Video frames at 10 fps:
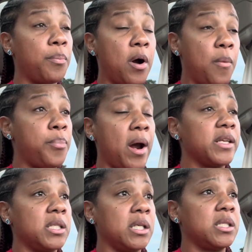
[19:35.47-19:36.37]
a
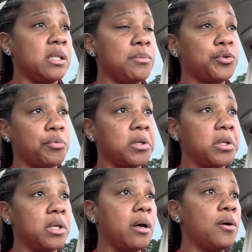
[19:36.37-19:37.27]
price that seems
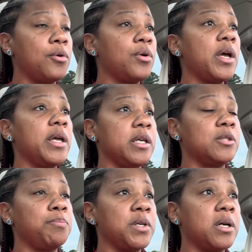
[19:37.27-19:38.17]
really low,
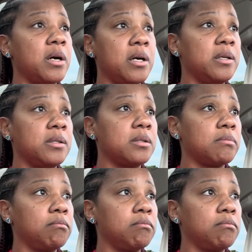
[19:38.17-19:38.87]
it's because